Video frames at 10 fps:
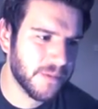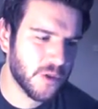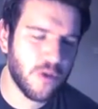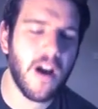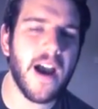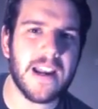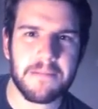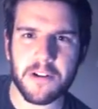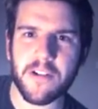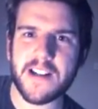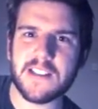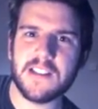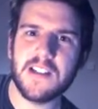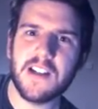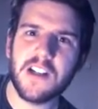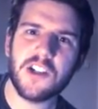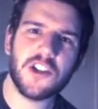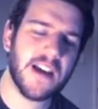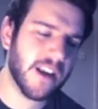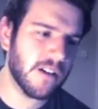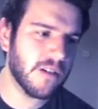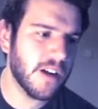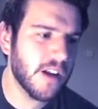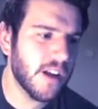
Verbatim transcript: try and progress Shadow,